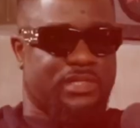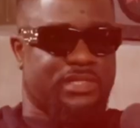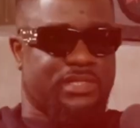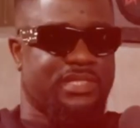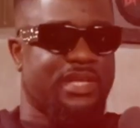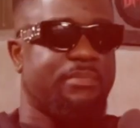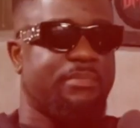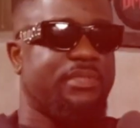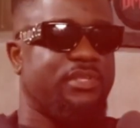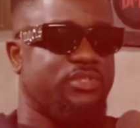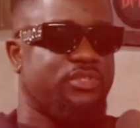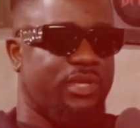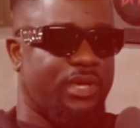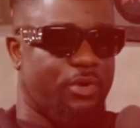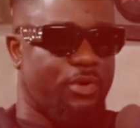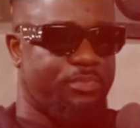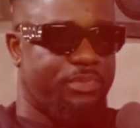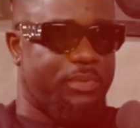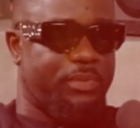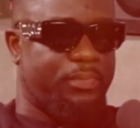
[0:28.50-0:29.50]
Something to
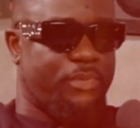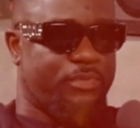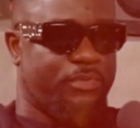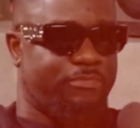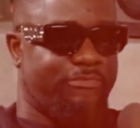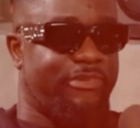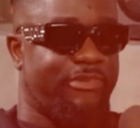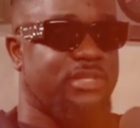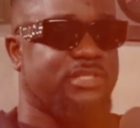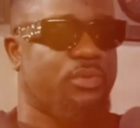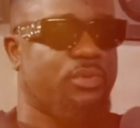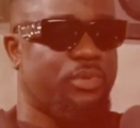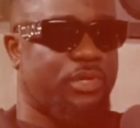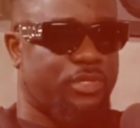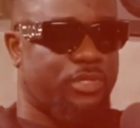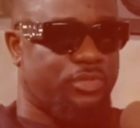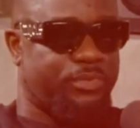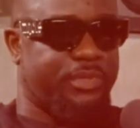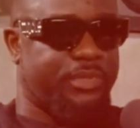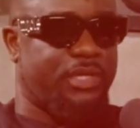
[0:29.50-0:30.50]
help people. First, I
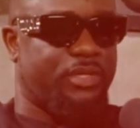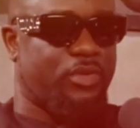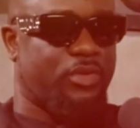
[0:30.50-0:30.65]
wanted to be a